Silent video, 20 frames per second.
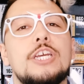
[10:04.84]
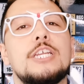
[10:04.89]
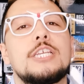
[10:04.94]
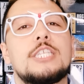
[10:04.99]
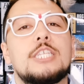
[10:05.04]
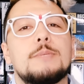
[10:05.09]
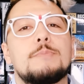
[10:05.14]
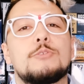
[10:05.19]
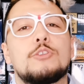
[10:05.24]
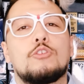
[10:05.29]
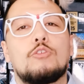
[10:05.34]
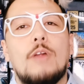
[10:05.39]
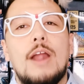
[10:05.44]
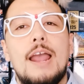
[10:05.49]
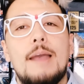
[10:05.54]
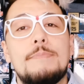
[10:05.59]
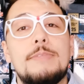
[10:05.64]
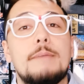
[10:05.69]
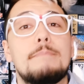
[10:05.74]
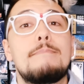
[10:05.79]
to
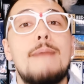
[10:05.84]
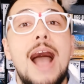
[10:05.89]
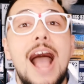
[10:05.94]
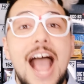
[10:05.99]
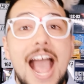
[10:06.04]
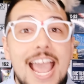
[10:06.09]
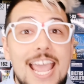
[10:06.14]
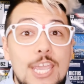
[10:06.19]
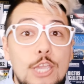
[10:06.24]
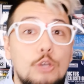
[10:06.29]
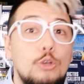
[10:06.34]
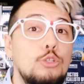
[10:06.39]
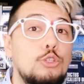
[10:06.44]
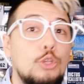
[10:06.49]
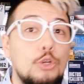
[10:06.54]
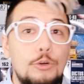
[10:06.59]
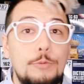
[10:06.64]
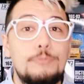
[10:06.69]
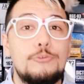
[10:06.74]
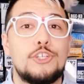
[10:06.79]
subscribe to my YouTube